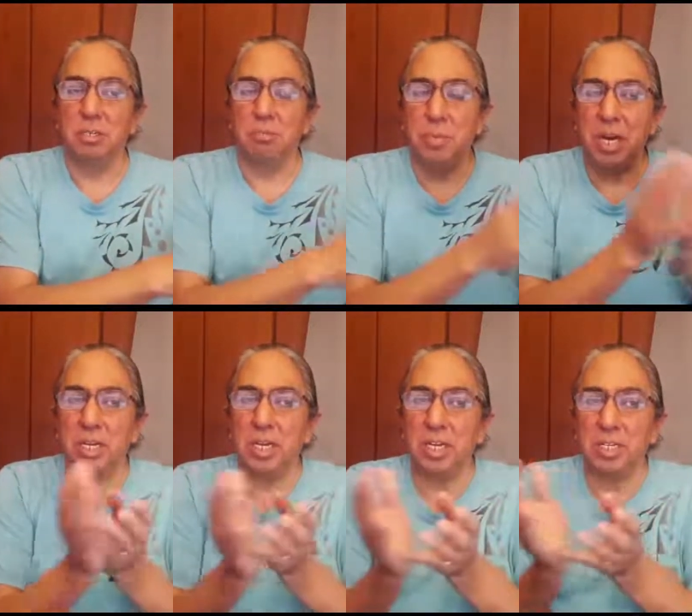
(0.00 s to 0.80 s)

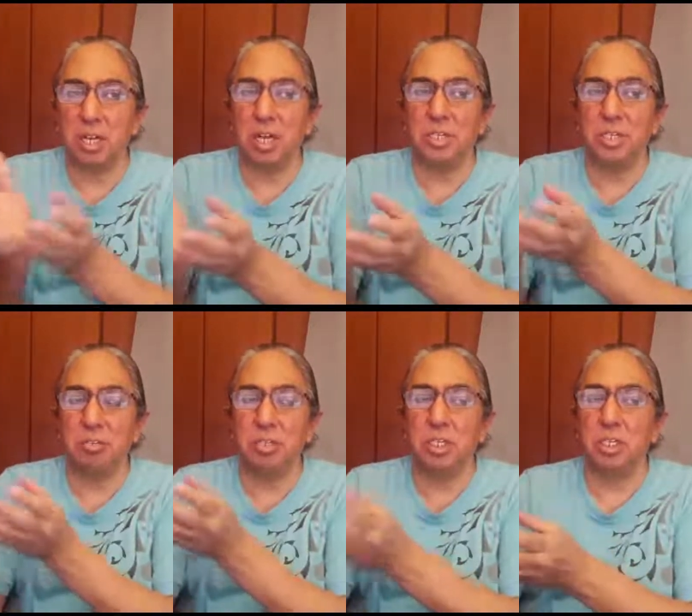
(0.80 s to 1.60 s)
but it's also
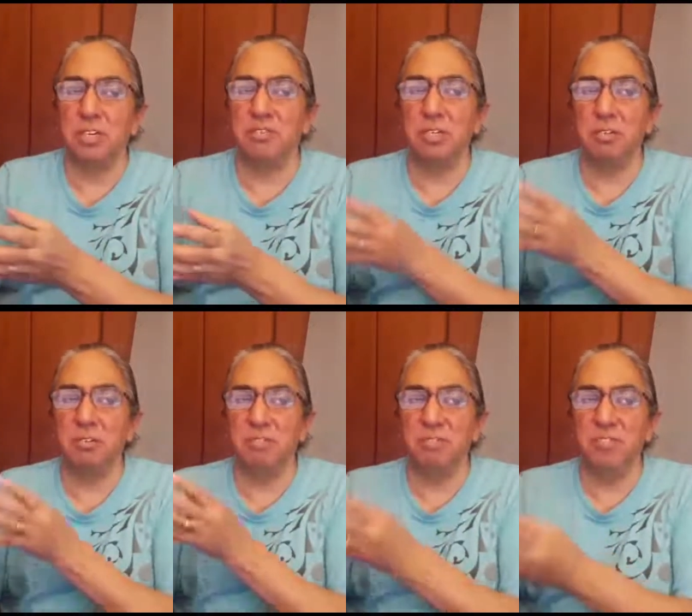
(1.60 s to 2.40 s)
delivered
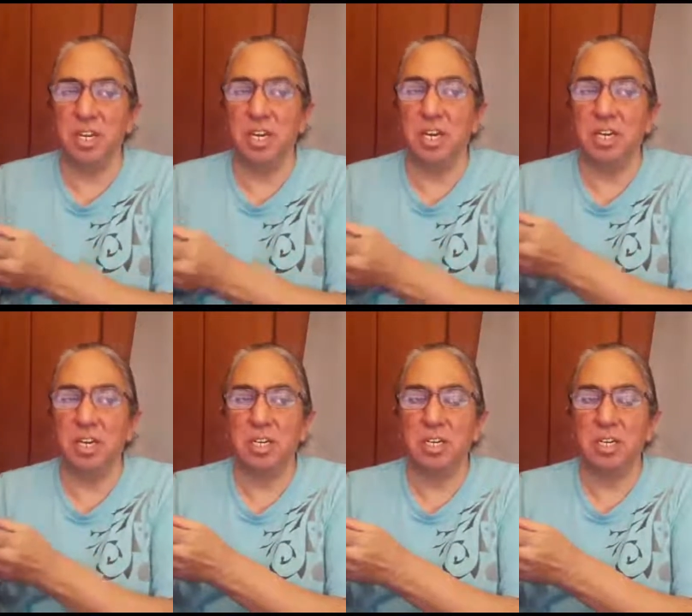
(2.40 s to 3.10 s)
via